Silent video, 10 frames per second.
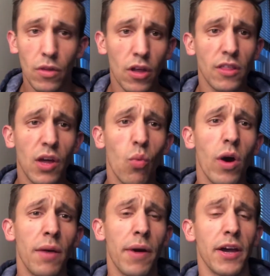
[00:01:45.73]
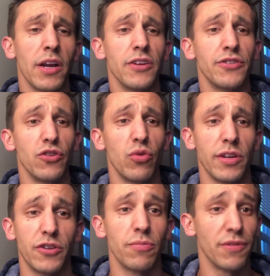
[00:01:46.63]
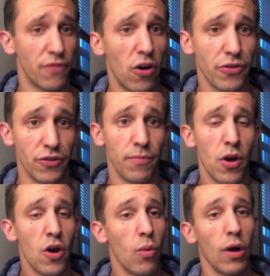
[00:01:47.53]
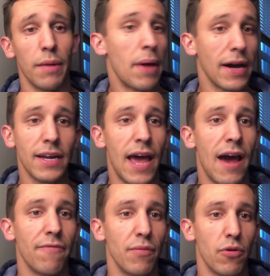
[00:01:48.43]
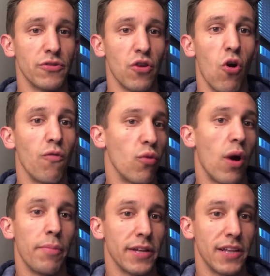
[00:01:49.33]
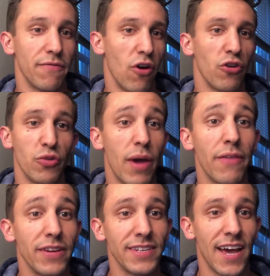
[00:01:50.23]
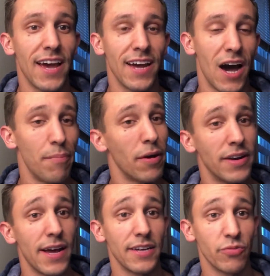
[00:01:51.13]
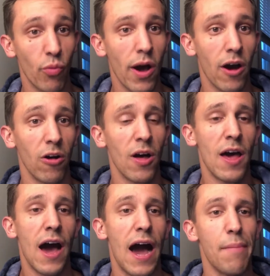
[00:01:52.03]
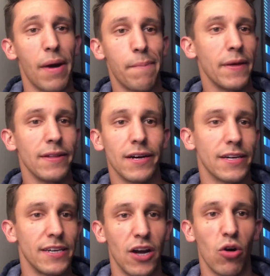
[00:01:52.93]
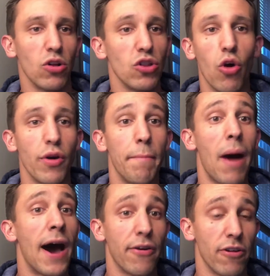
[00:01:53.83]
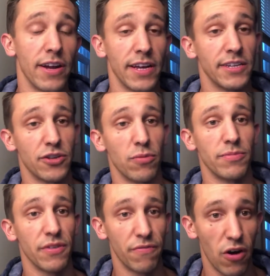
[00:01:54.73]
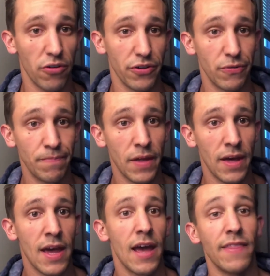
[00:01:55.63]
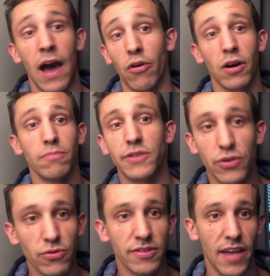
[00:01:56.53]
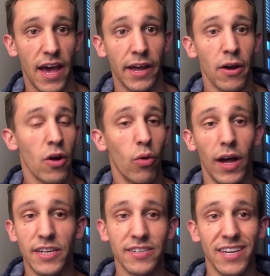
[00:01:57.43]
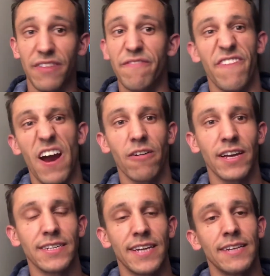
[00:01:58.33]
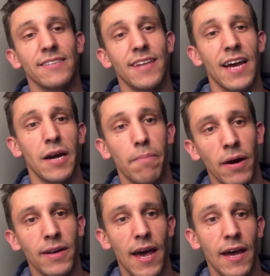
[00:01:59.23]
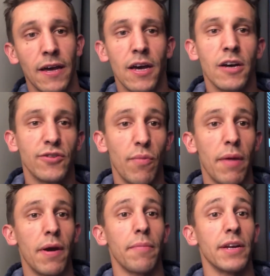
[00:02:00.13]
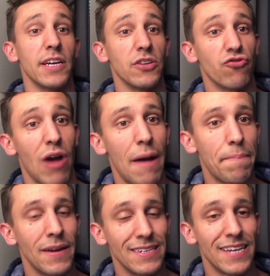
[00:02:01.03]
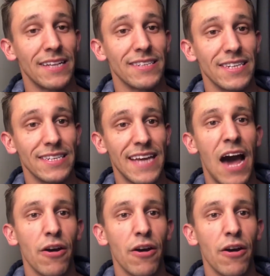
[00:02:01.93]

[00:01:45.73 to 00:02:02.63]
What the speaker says: then what am I going to do in terms of volume? Well, I'm not going to have the most overwhelmingly volume heavy day on Monday as well. I might be like, a low to moderate in terms of volume. Now come Tuesday, well, I just had a very intense day on Monday, so maybe I'm going to drop intensity down